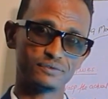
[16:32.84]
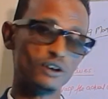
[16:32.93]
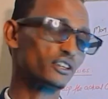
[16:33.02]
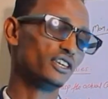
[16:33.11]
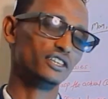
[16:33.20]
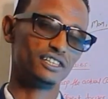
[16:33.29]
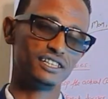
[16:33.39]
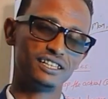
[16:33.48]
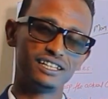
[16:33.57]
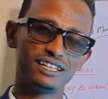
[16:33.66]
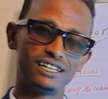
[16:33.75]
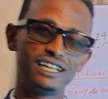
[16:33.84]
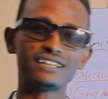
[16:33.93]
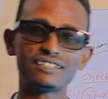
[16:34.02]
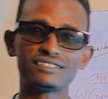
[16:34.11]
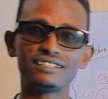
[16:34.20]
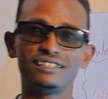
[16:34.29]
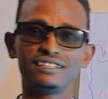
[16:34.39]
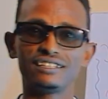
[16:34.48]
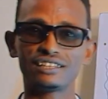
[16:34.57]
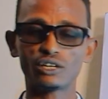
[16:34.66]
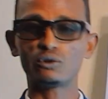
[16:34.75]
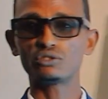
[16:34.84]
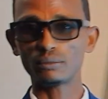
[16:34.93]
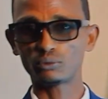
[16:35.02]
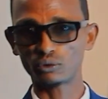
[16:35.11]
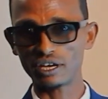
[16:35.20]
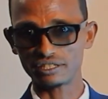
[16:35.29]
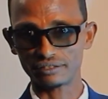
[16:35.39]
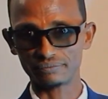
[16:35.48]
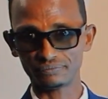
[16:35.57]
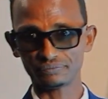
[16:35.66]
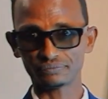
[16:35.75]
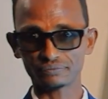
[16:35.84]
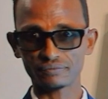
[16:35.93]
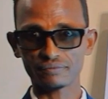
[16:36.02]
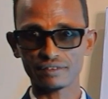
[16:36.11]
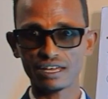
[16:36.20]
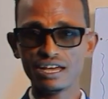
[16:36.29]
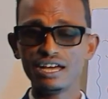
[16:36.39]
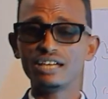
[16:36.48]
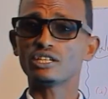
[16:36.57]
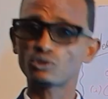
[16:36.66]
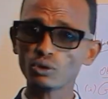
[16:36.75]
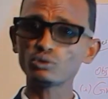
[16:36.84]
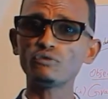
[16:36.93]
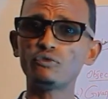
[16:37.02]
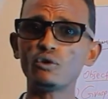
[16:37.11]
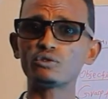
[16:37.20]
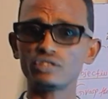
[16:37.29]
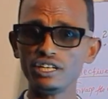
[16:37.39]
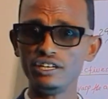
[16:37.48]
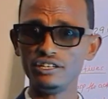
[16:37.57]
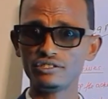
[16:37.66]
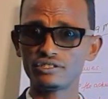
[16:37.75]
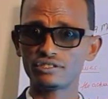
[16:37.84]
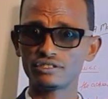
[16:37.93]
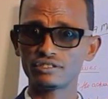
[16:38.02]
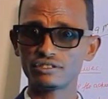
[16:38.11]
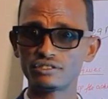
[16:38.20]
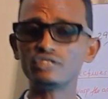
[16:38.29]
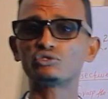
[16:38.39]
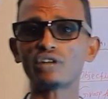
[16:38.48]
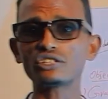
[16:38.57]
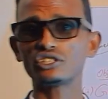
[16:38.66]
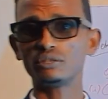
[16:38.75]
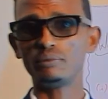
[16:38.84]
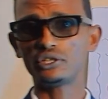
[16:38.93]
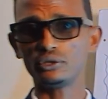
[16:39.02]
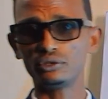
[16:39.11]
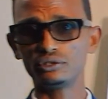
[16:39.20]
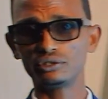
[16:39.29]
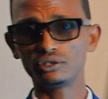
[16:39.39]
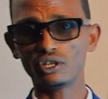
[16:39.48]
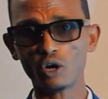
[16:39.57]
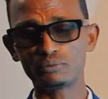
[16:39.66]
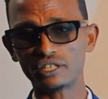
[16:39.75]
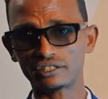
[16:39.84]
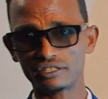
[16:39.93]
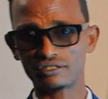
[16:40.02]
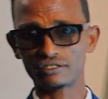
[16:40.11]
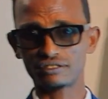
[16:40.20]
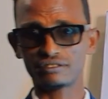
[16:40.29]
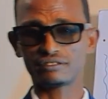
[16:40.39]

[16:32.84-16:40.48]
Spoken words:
Okay, let us see the concept together. The source of force is the interaction between objects.